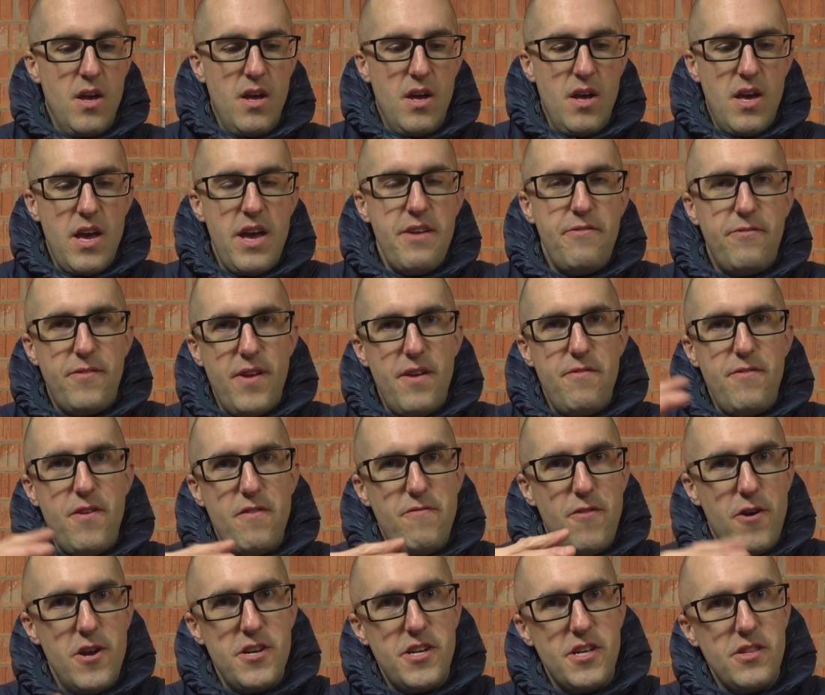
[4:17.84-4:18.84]
If you're
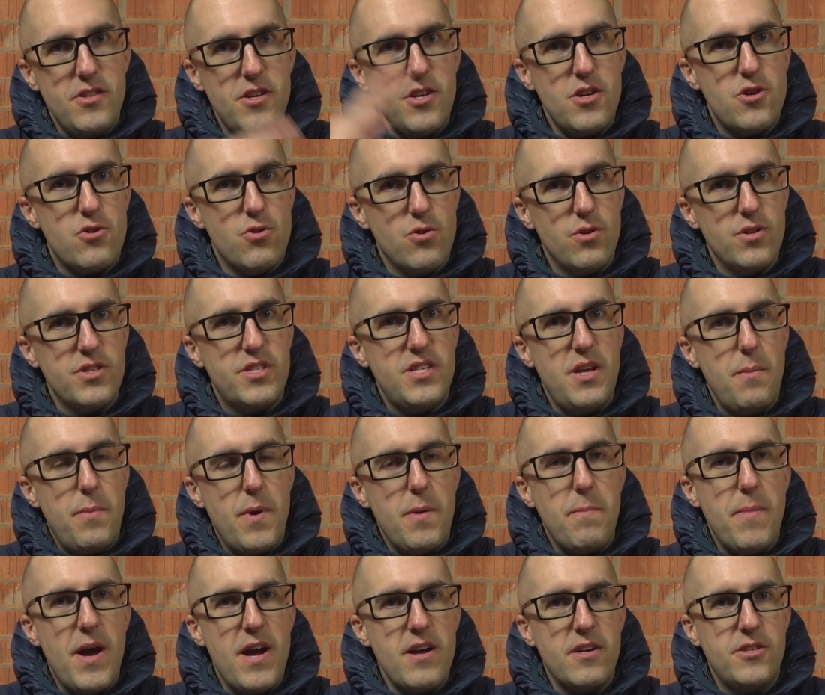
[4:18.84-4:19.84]
finding that your crawler's
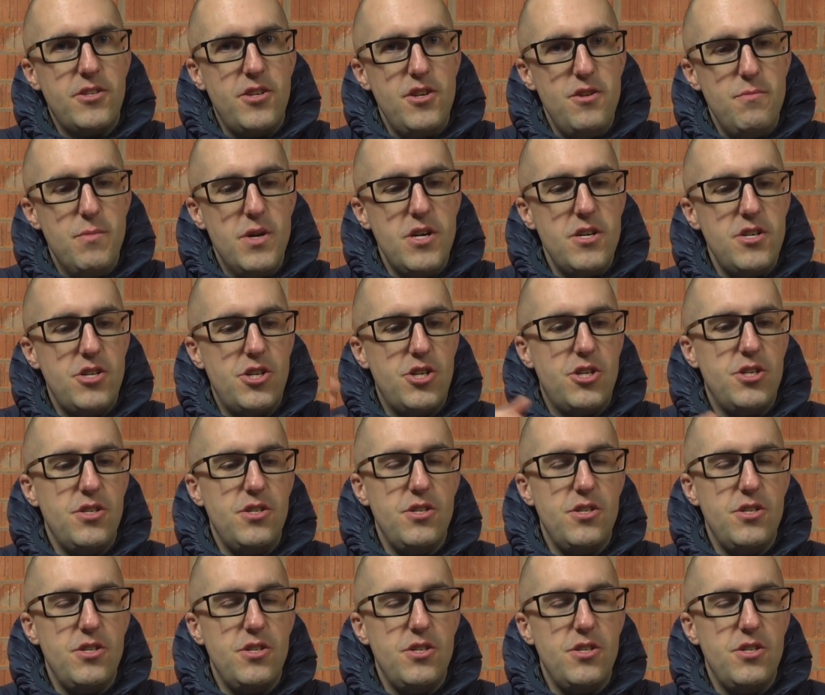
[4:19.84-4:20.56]
tipping back too much,